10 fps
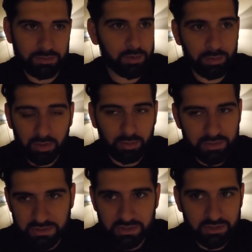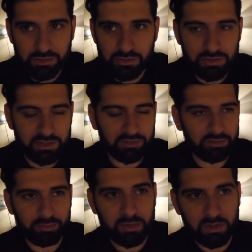People are always gonna accuse stuff
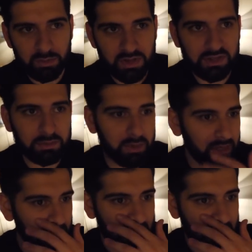of being rigged, but